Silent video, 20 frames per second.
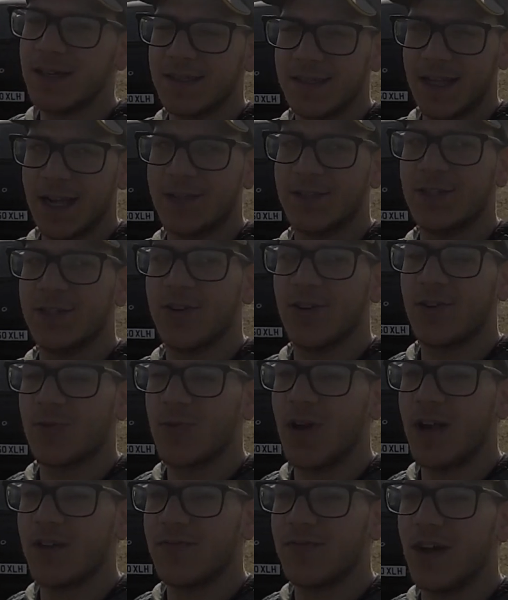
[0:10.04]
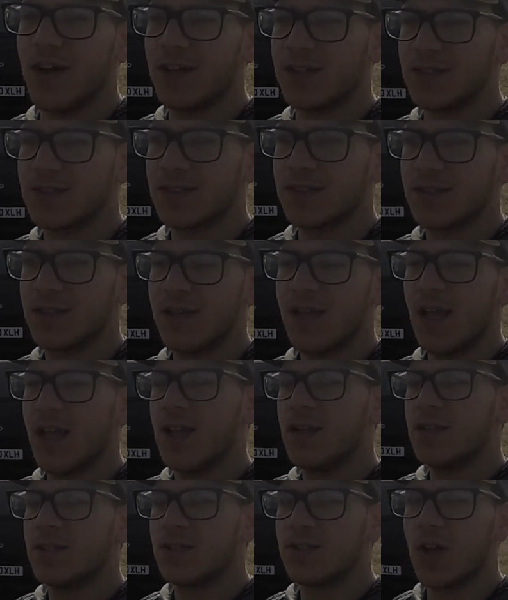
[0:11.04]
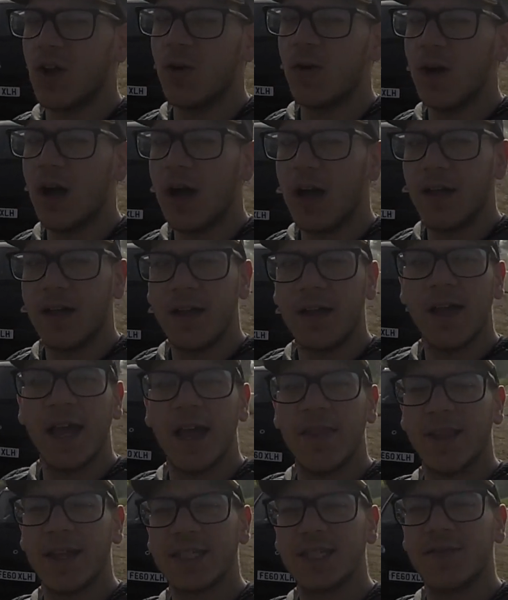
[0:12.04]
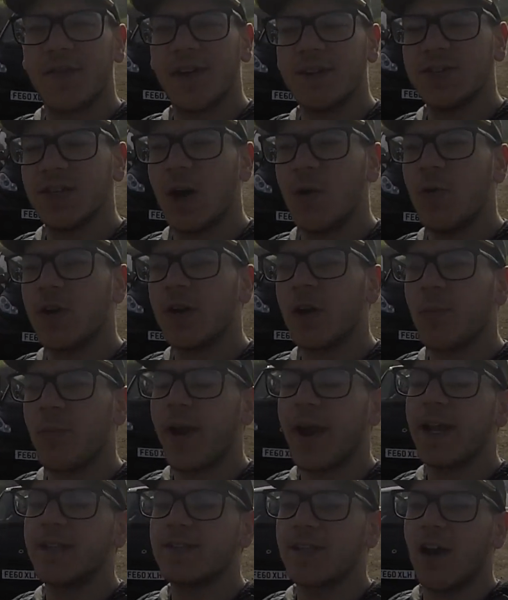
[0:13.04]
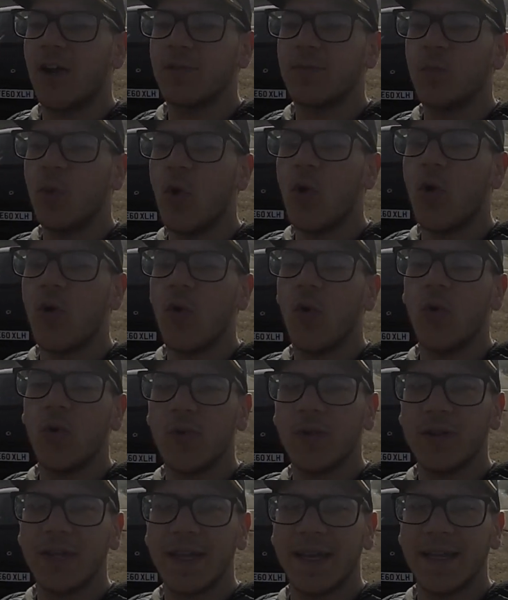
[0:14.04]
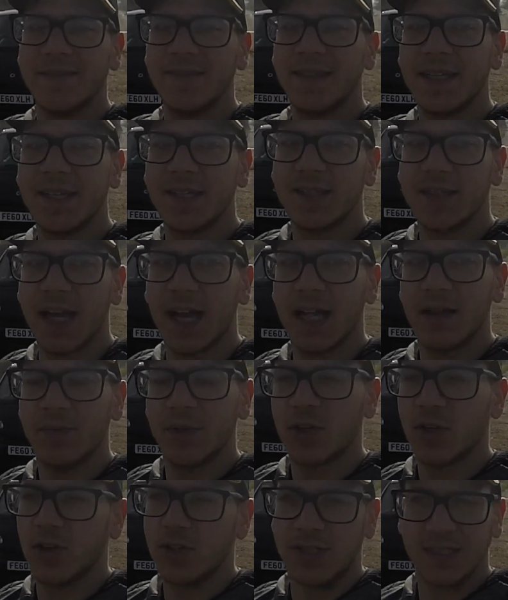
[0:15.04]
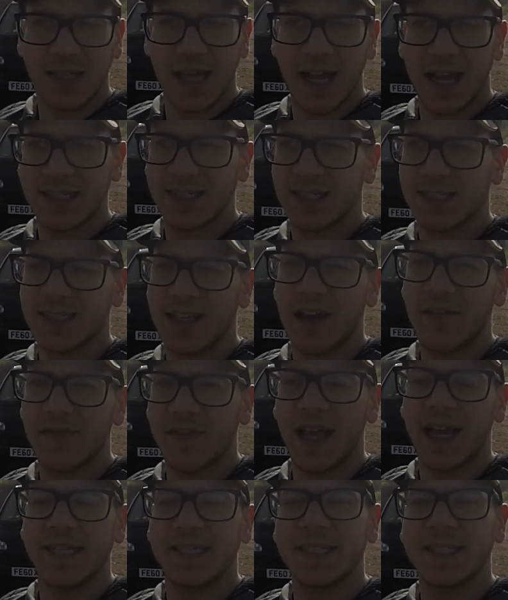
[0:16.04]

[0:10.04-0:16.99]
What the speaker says: It's actually gone quite fast. So in this video I want to break down more all in detail because there's stuff that I